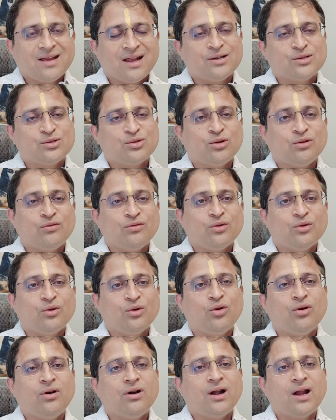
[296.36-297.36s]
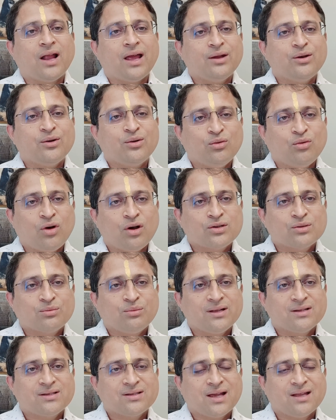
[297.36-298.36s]
And so if you don't like to watch
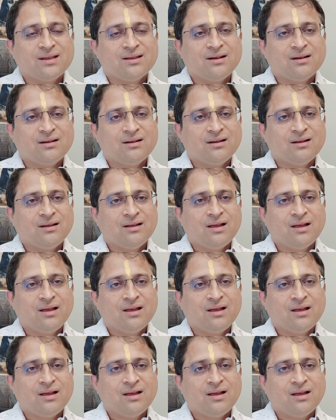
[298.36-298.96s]
my channel,